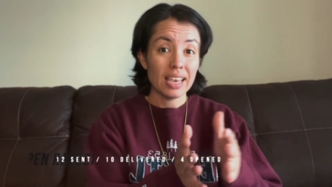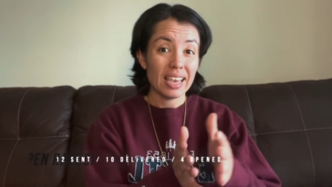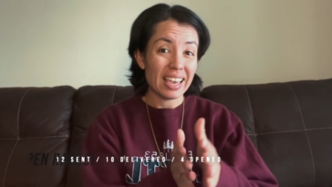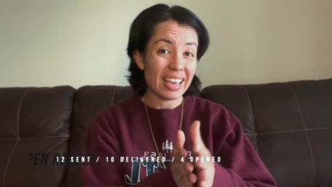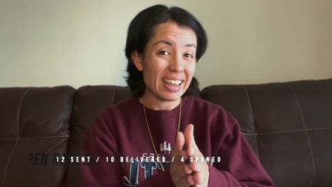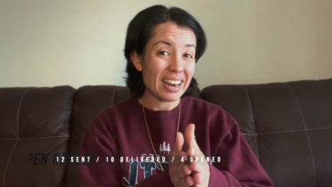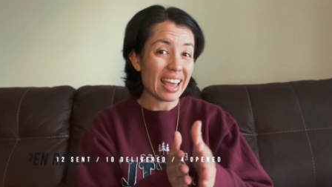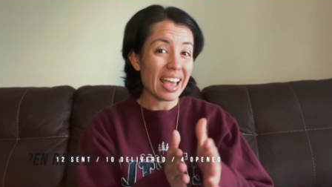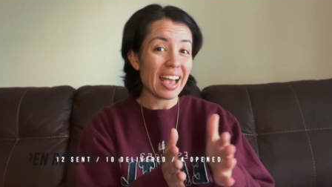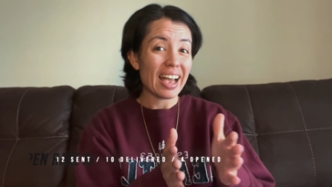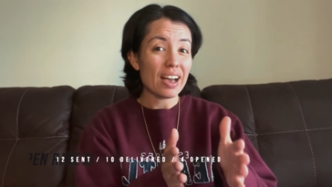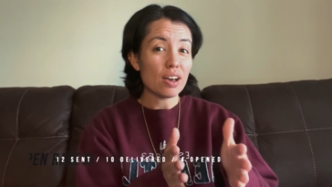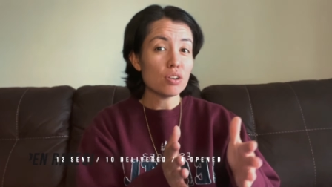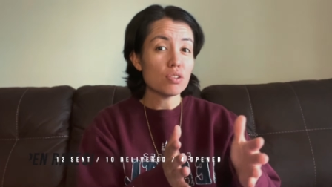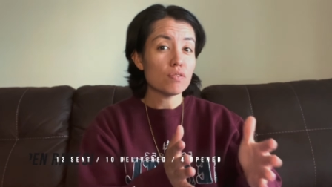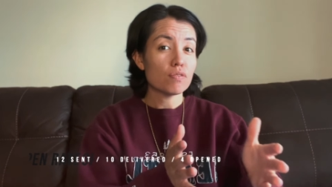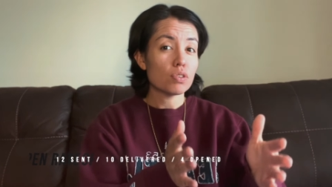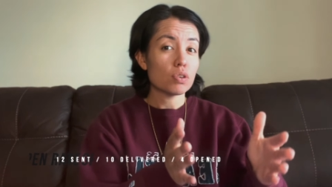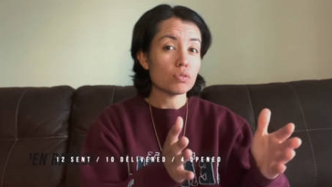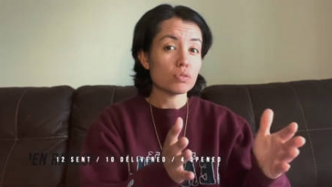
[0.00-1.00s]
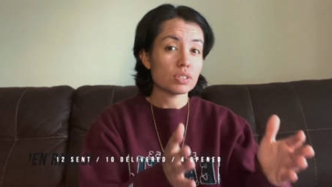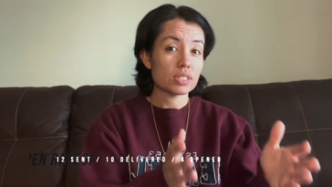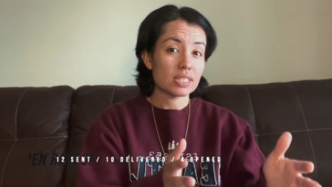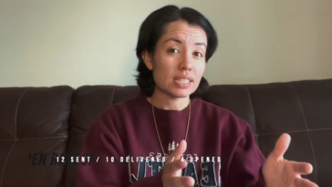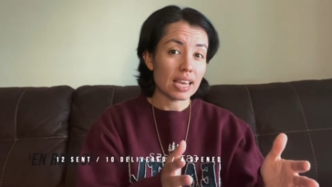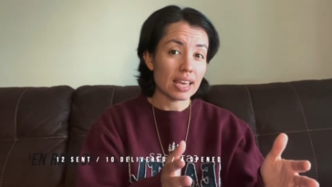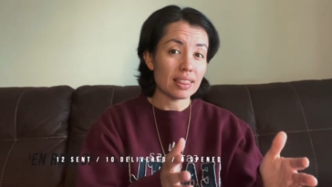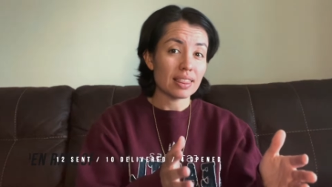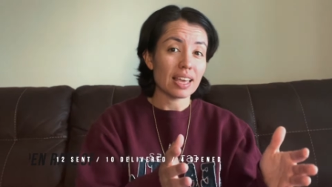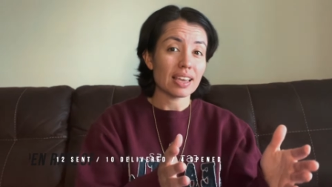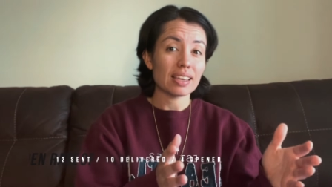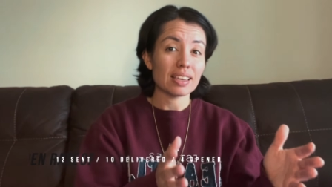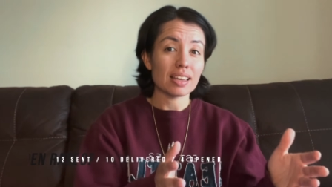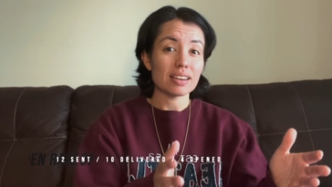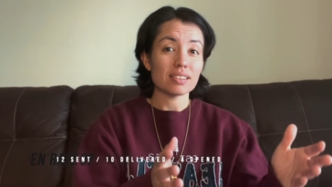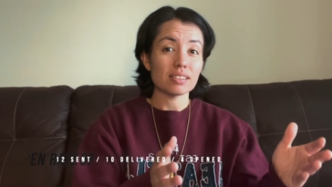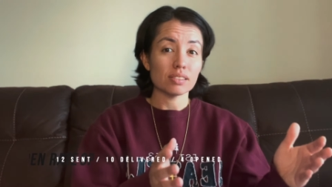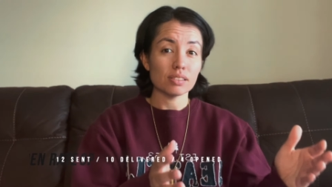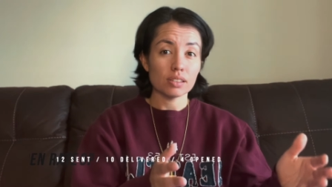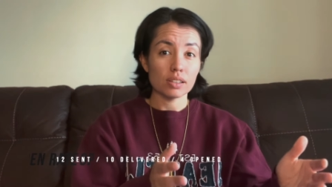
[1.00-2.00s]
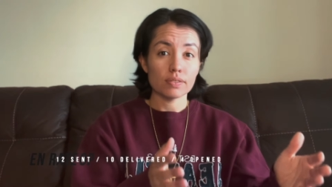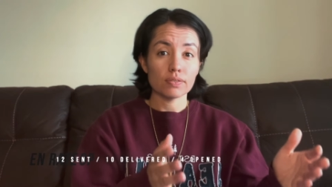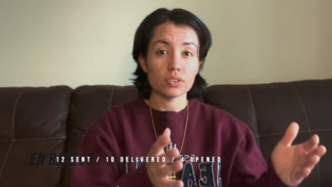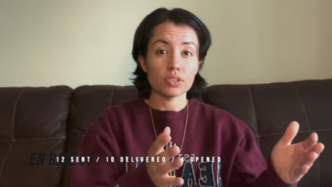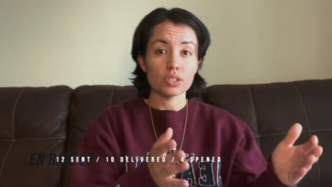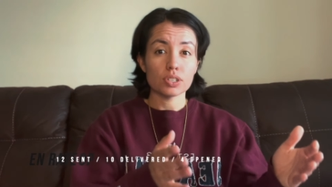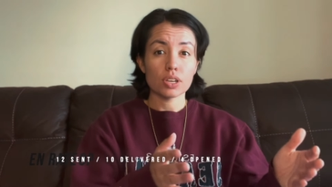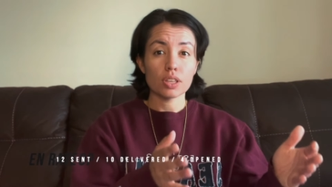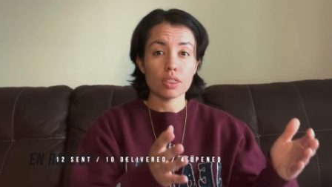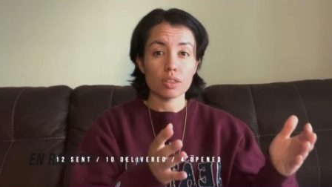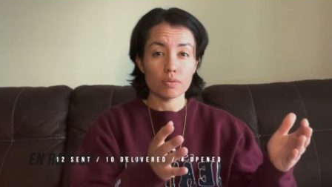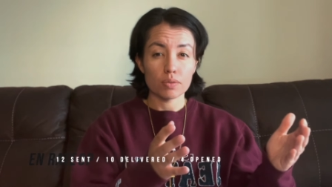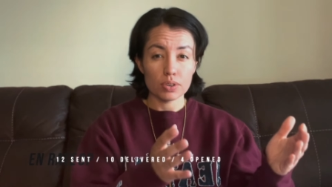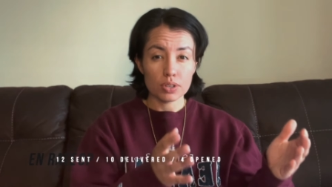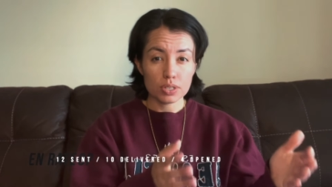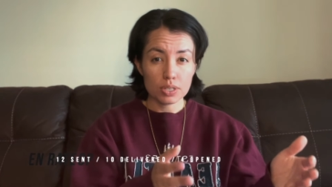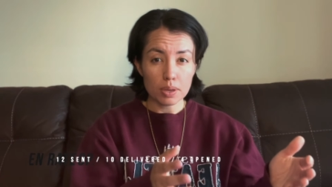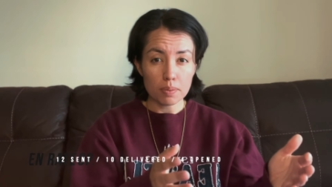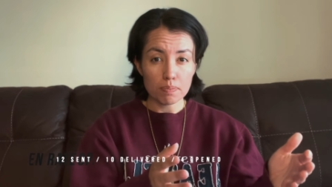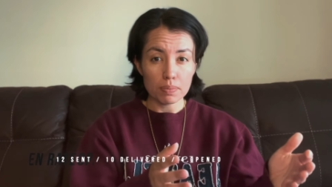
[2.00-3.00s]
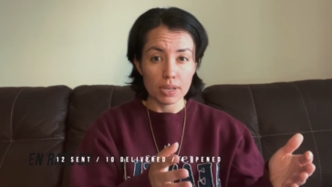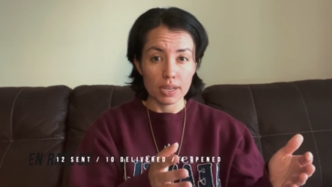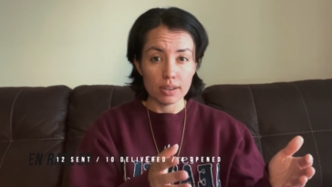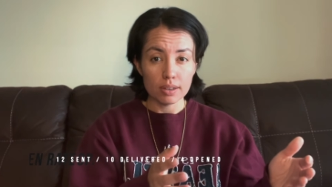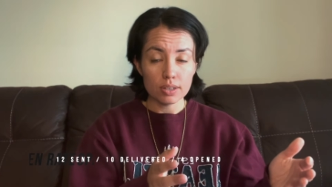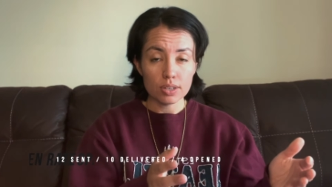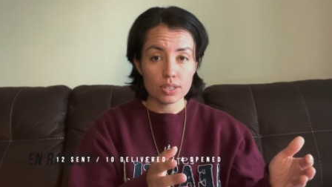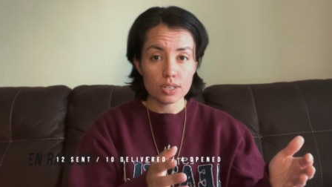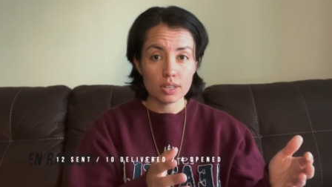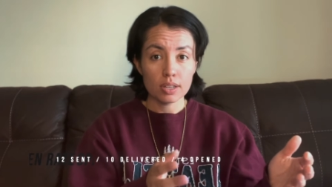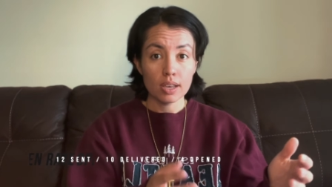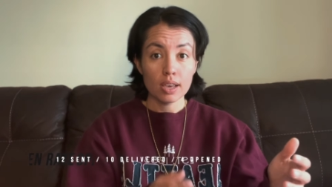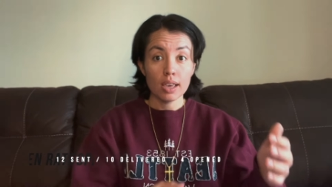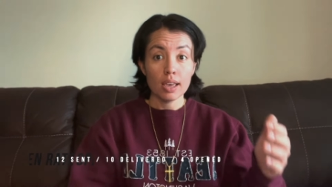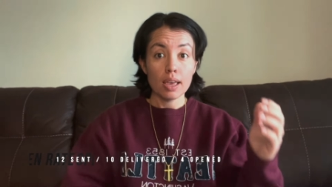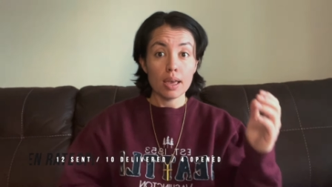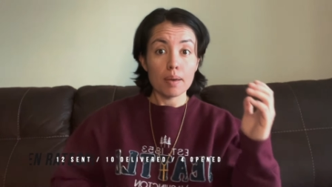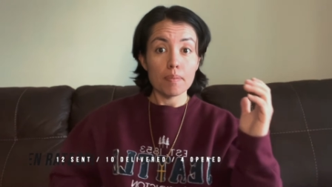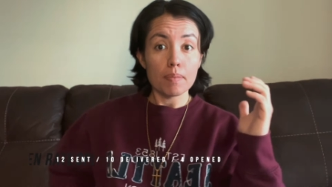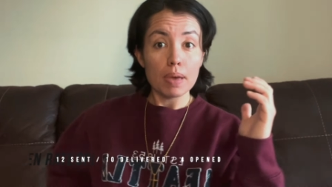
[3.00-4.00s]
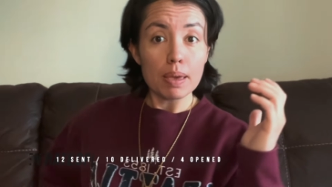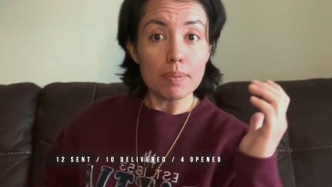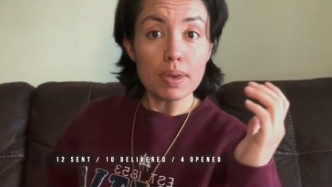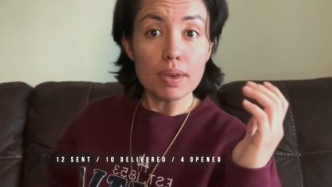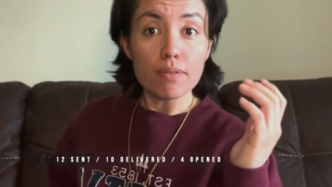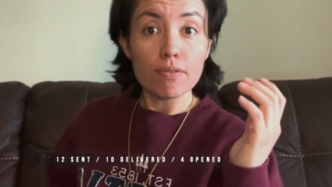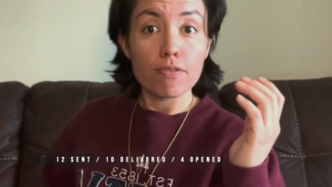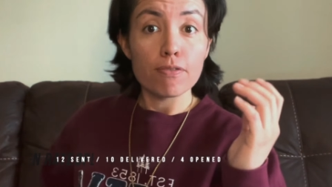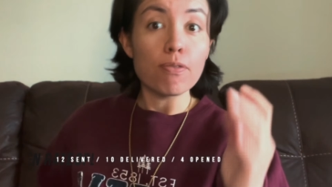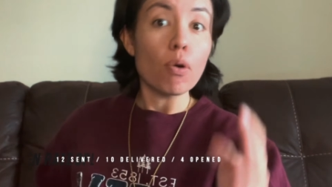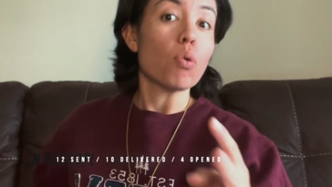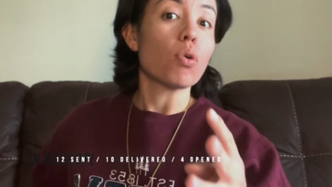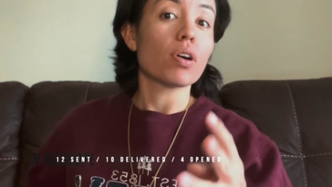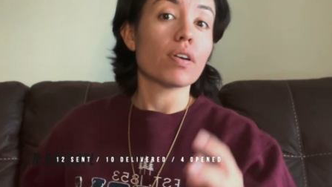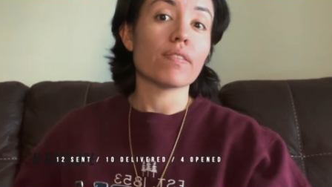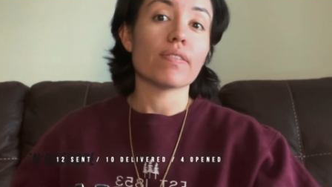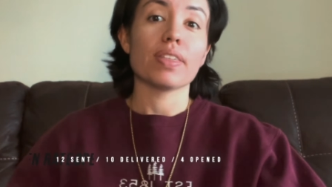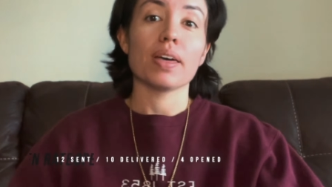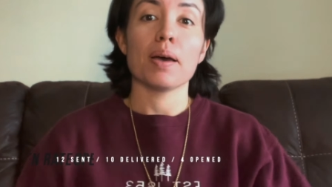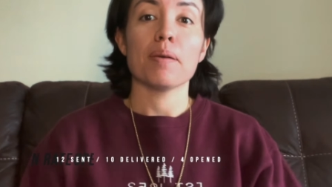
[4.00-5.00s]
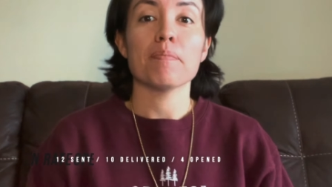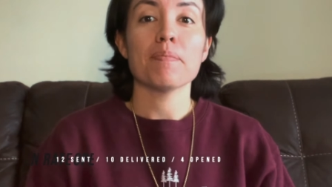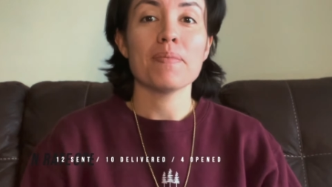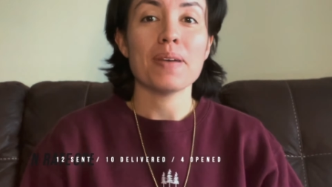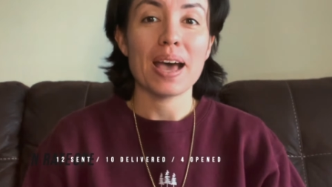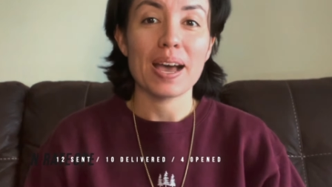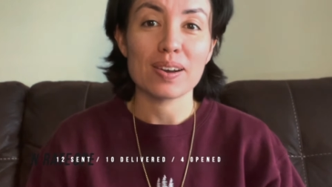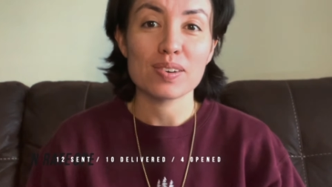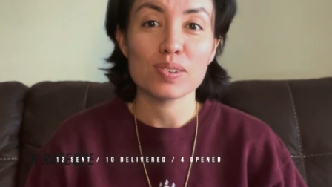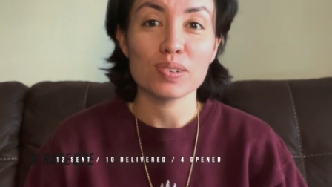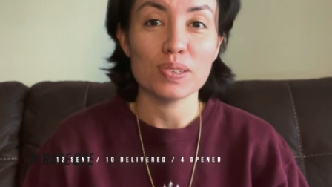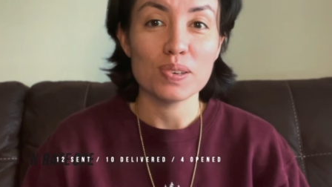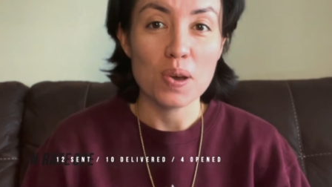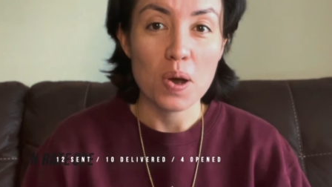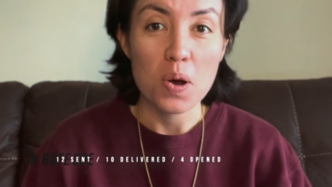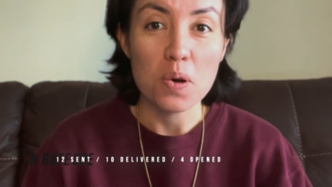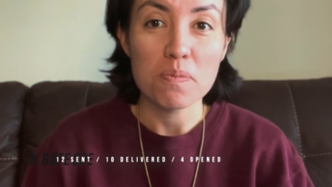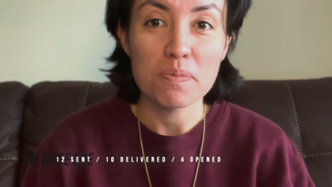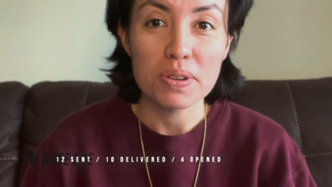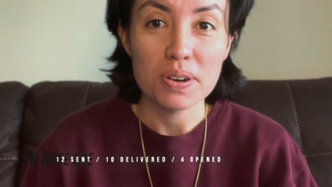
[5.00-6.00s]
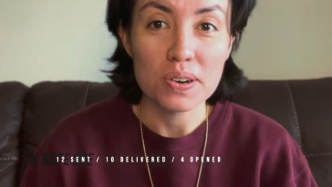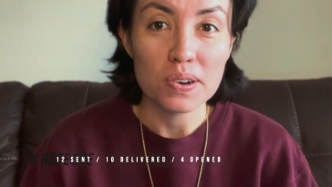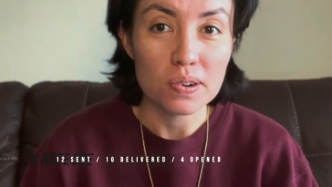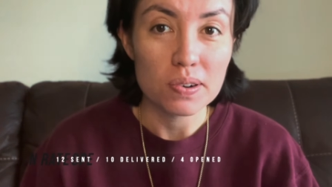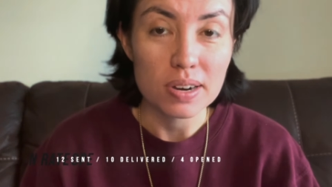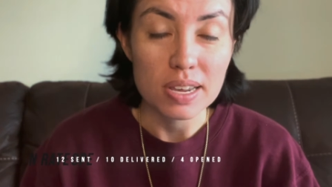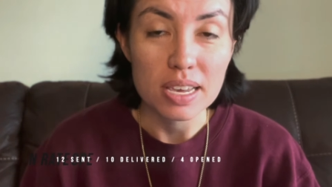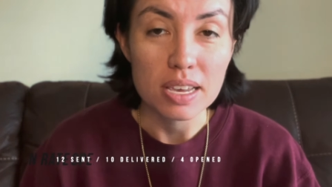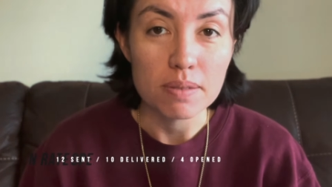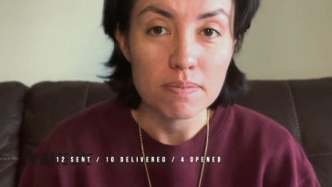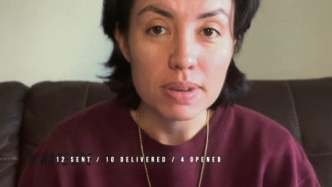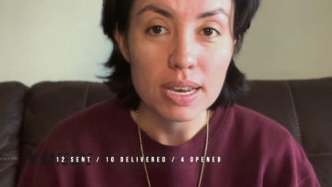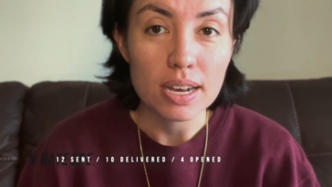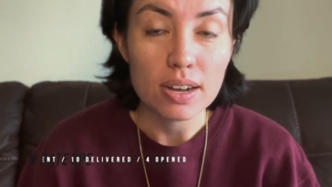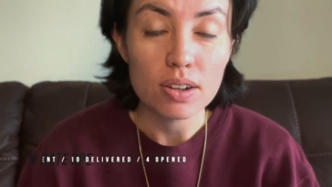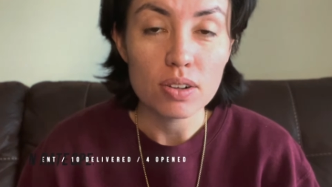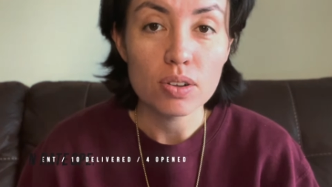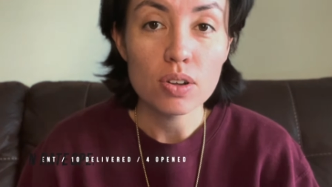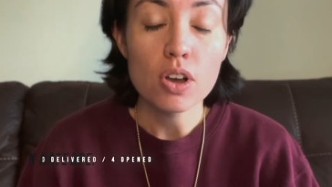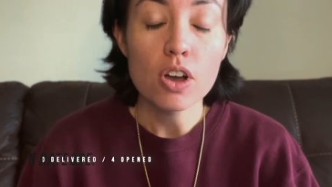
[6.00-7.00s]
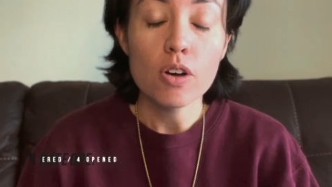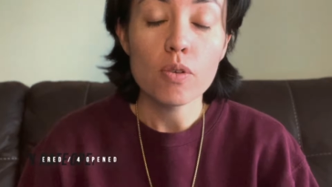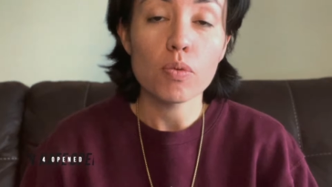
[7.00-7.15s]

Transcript: And out of those 10 that get delivered to the recipient, maybe 4 of them actually opened your email.